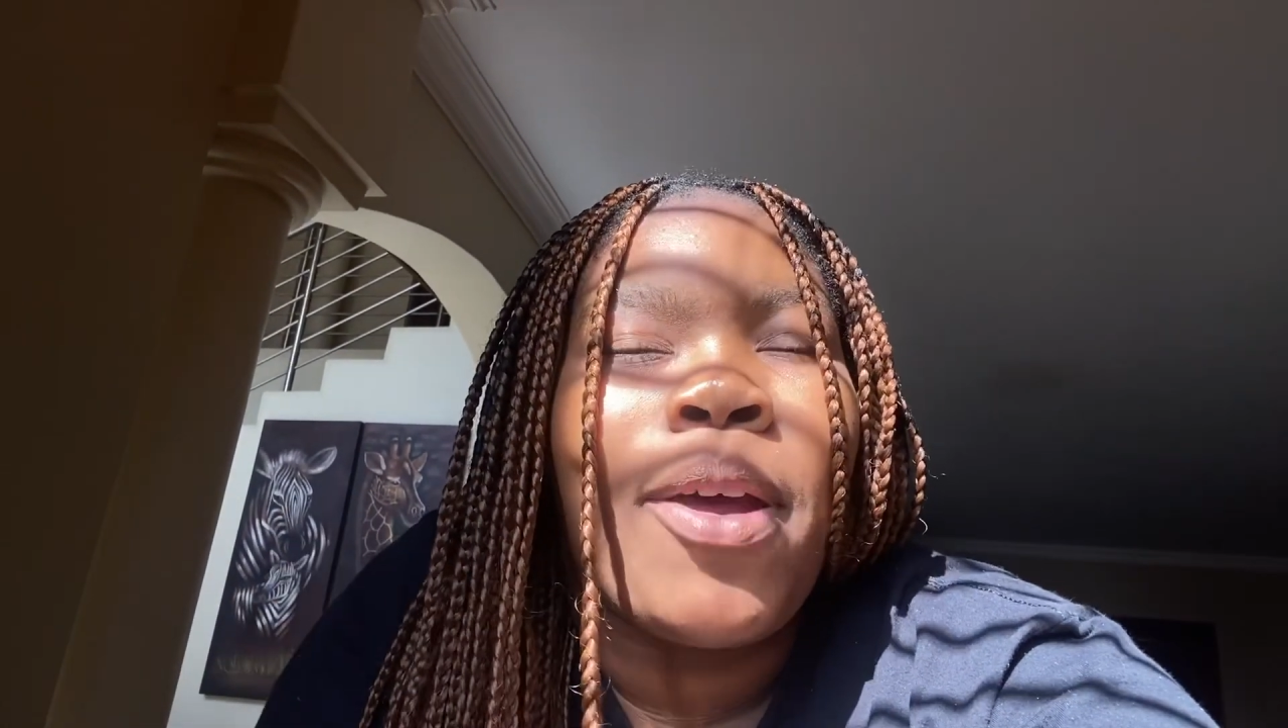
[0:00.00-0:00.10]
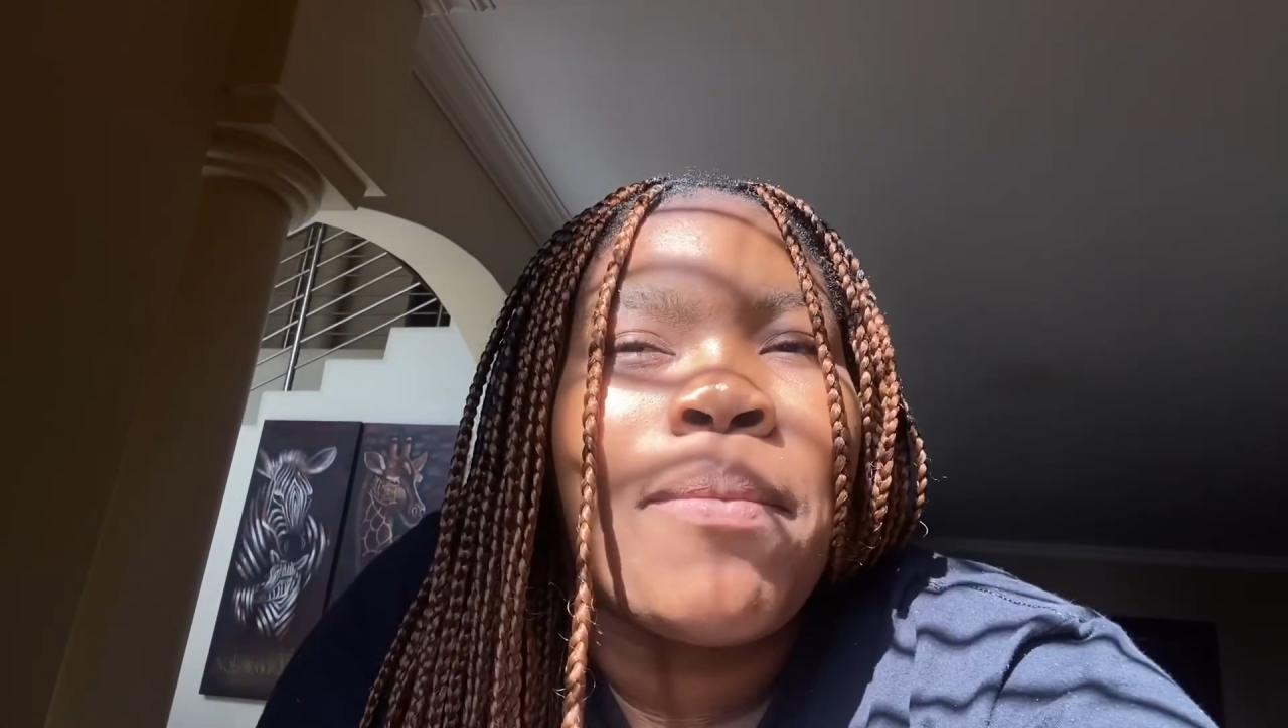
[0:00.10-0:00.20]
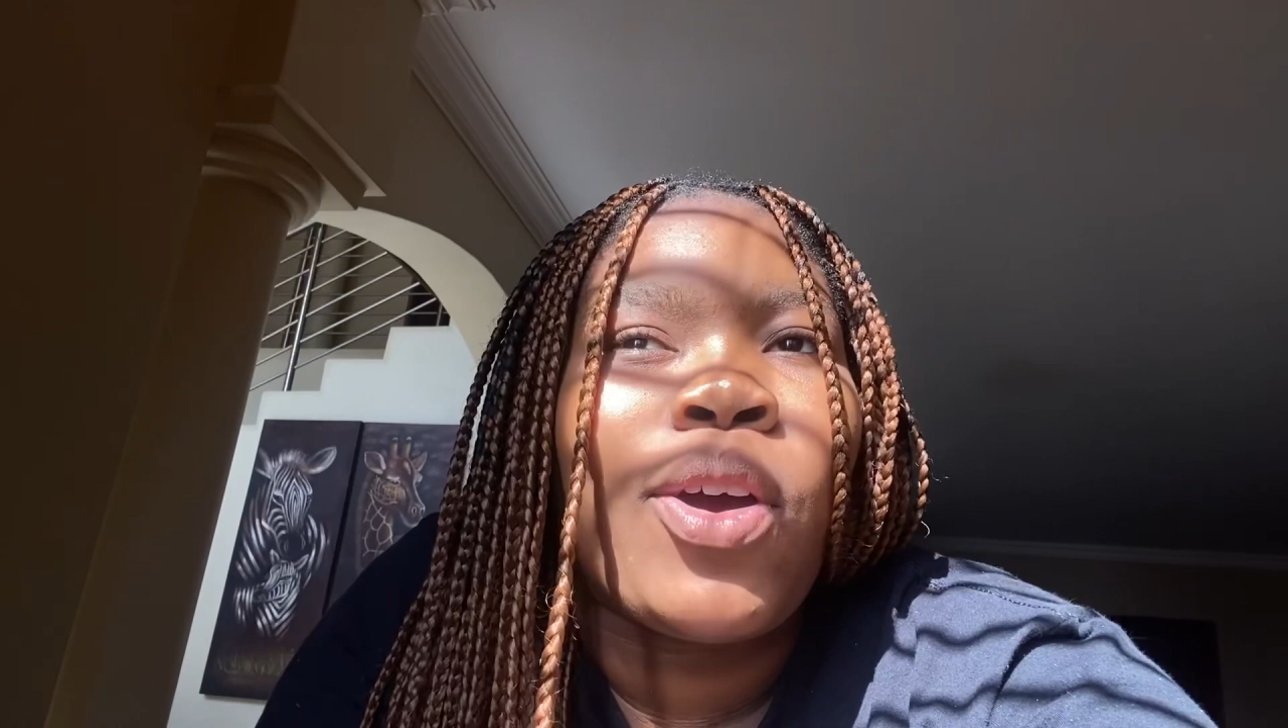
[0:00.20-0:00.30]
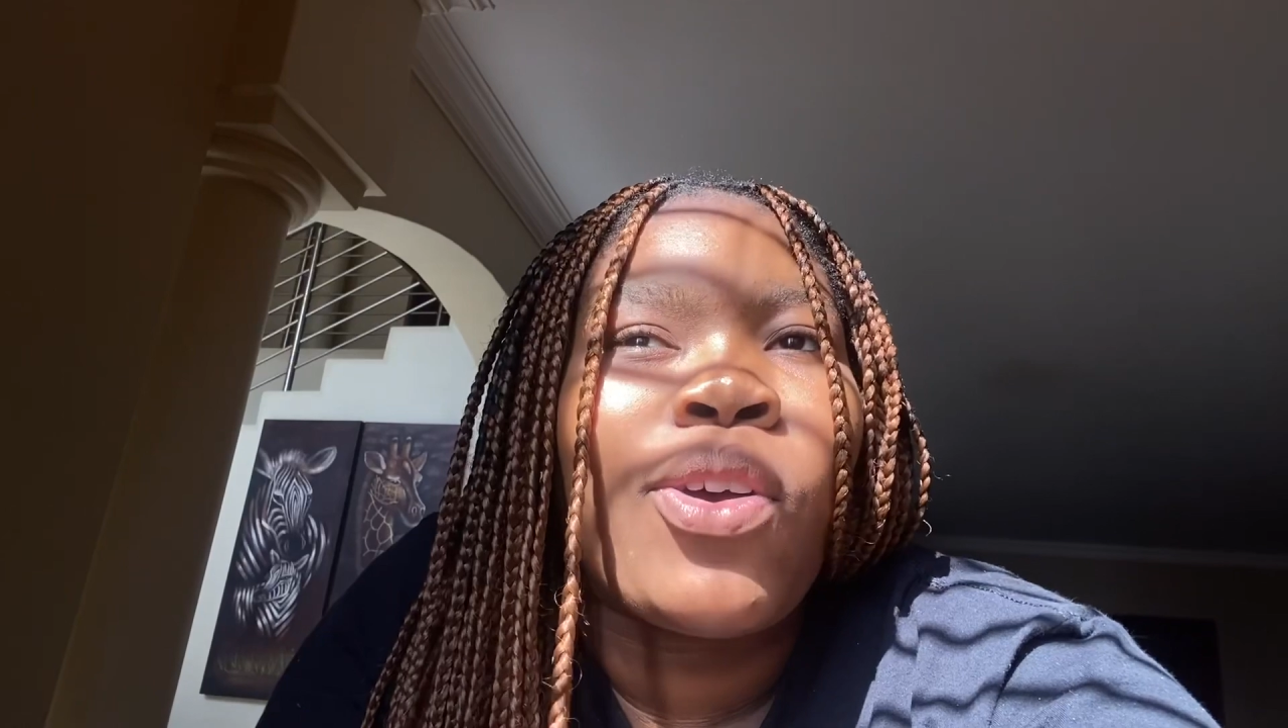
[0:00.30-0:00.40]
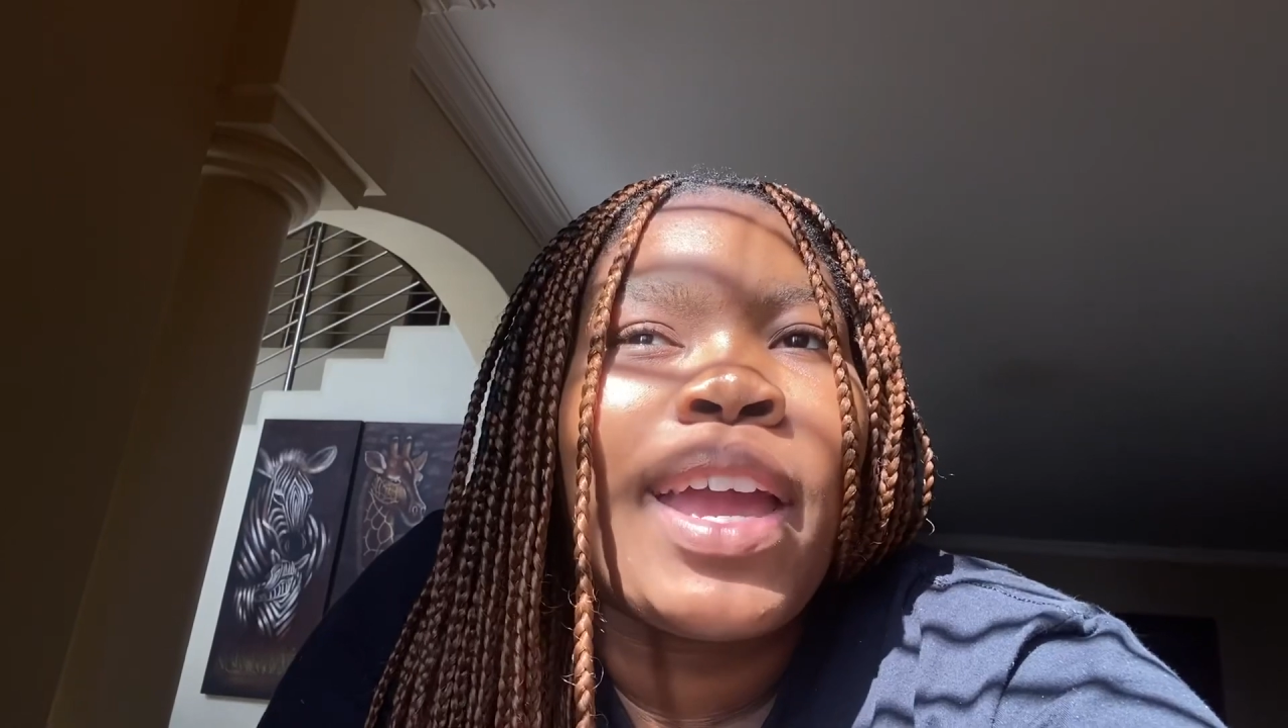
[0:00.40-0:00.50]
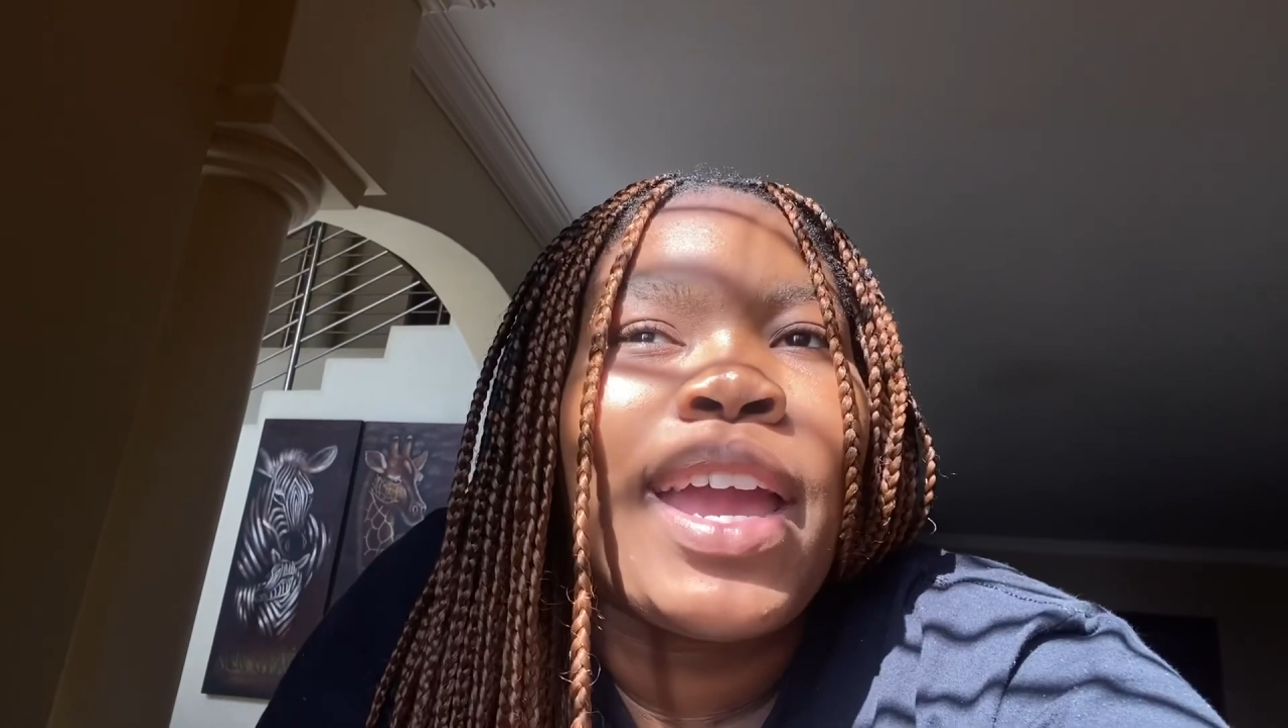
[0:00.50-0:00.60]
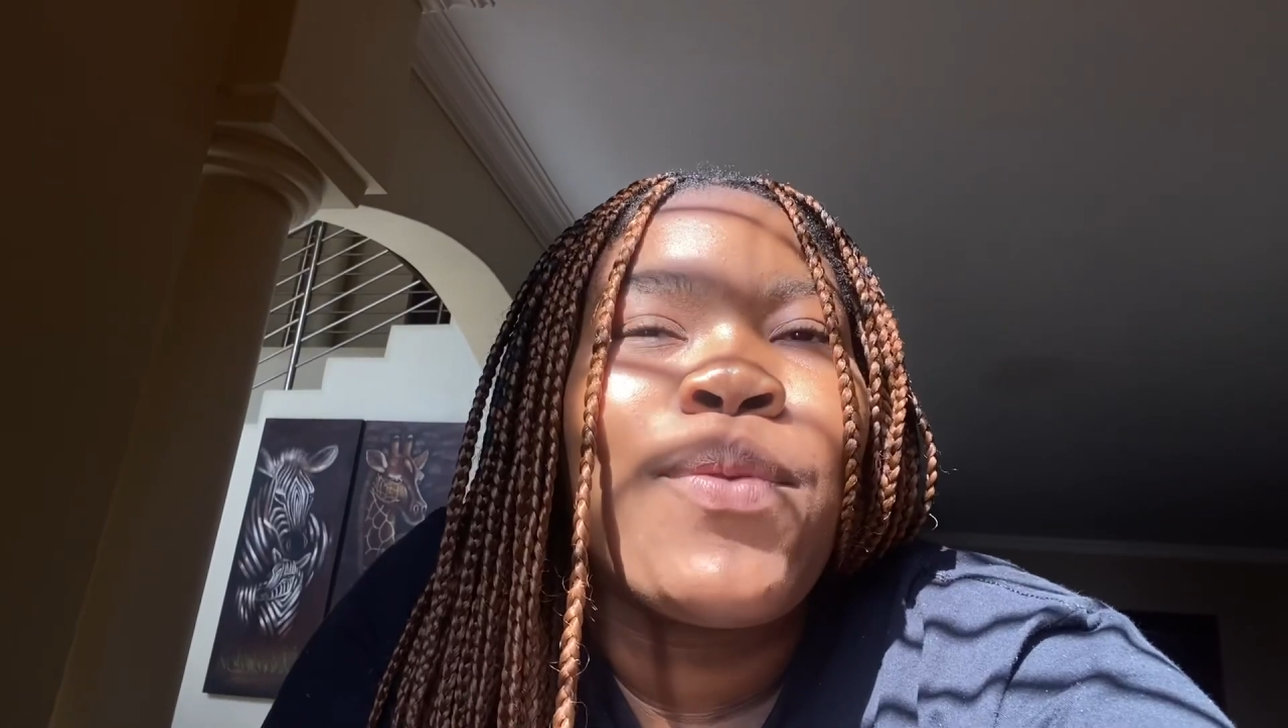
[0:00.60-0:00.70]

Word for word: I'm like, okay,